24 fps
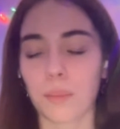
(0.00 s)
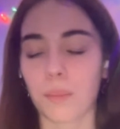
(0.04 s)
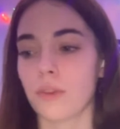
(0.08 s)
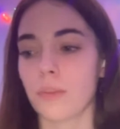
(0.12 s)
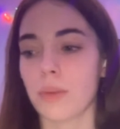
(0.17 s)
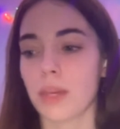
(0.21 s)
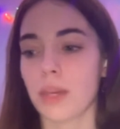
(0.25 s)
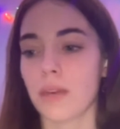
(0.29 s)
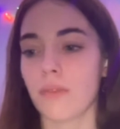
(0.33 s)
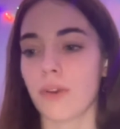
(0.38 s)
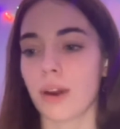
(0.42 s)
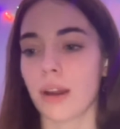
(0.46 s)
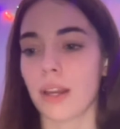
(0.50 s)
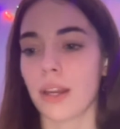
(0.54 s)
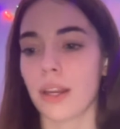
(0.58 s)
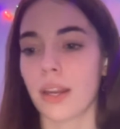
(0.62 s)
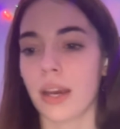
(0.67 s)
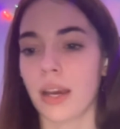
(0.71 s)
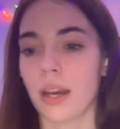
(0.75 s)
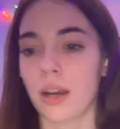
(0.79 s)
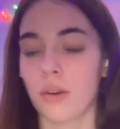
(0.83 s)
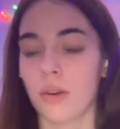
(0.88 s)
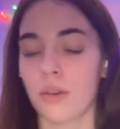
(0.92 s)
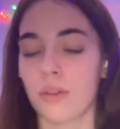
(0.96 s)
For mm. me, right
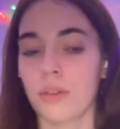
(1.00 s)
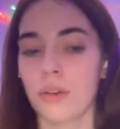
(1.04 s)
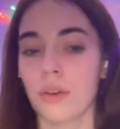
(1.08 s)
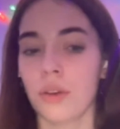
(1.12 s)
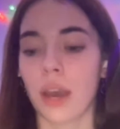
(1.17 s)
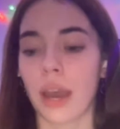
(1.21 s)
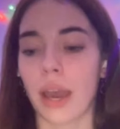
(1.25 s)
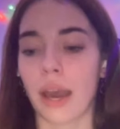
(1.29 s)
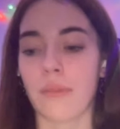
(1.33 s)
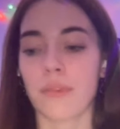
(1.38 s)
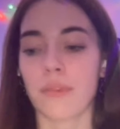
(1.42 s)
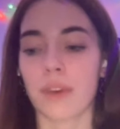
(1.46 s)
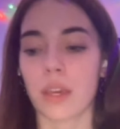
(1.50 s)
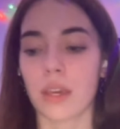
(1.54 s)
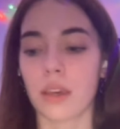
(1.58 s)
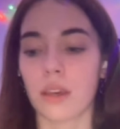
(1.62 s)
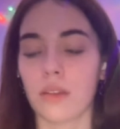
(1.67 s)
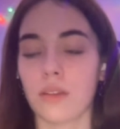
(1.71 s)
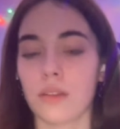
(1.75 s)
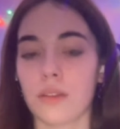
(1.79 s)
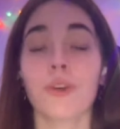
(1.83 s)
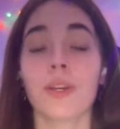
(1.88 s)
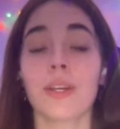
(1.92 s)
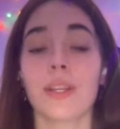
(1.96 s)
now,
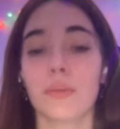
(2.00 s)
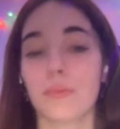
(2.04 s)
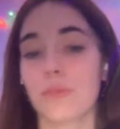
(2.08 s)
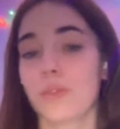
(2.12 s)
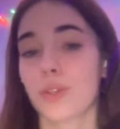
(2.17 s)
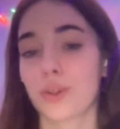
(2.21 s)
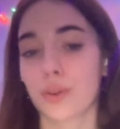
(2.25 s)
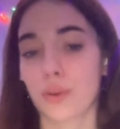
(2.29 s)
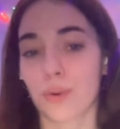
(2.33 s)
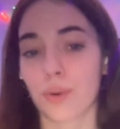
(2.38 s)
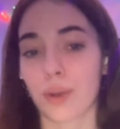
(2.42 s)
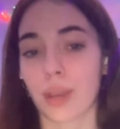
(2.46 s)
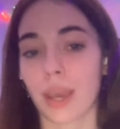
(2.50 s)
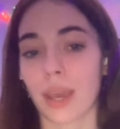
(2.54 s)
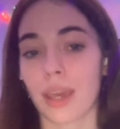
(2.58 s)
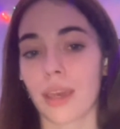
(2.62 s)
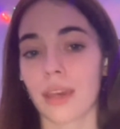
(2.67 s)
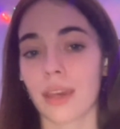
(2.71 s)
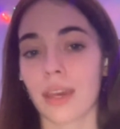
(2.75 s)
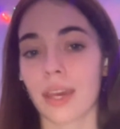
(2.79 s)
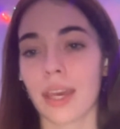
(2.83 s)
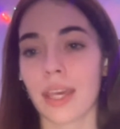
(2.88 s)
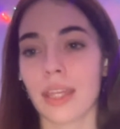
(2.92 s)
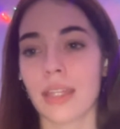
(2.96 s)
having the freedom to
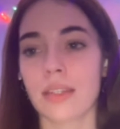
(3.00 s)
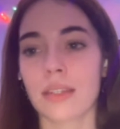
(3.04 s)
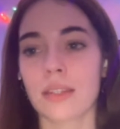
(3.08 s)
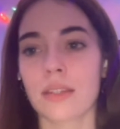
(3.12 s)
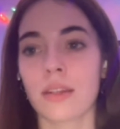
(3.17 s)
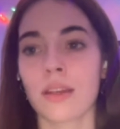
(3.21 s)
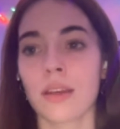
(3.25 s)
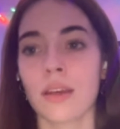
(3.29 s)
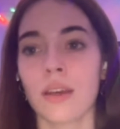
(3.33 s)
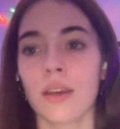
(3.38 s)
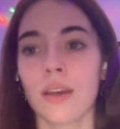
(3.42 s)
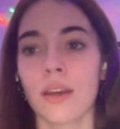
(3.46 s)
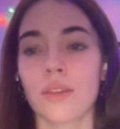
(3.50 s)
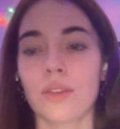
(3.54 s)
create is